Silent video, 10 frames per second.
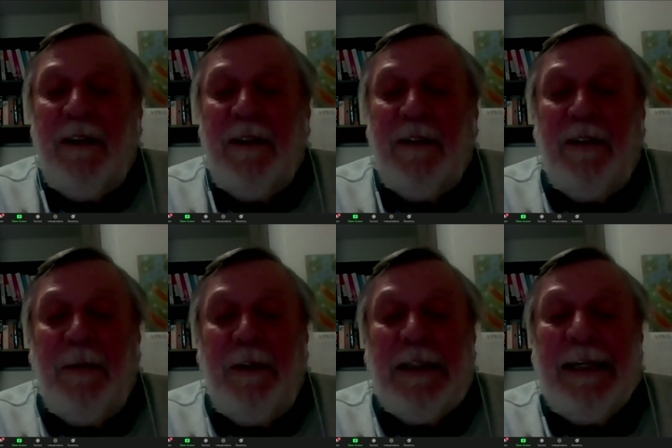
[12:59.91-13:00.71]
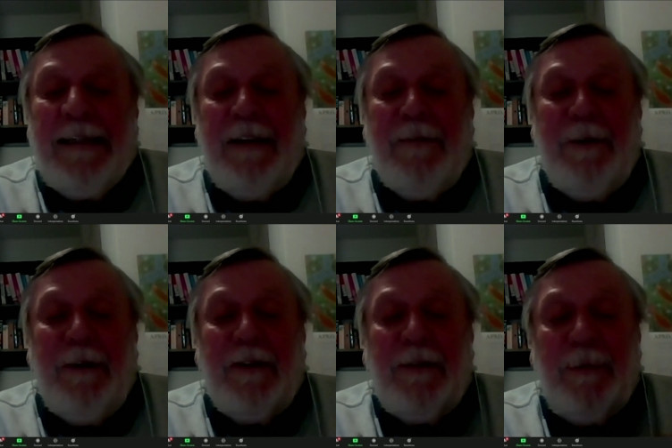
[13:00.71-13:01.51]
and until we change our
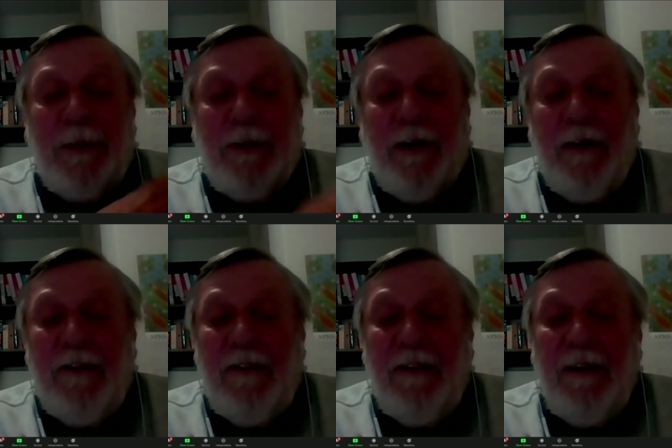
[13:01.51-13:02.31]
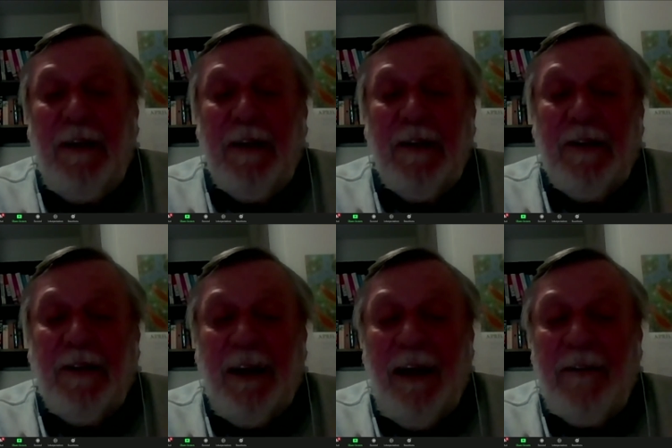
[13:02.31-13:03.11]
focus from the drugs to the
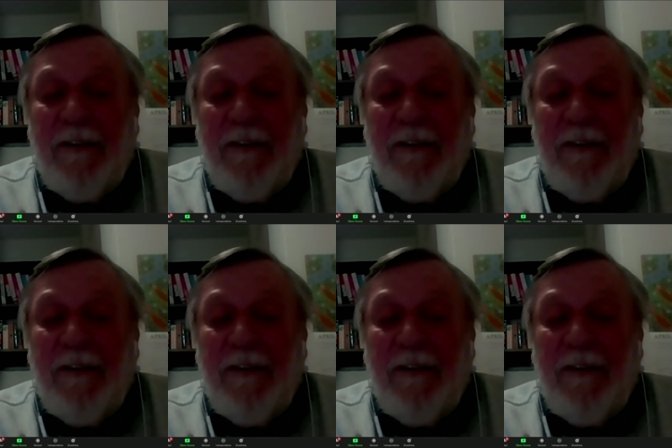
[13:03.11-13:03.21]
life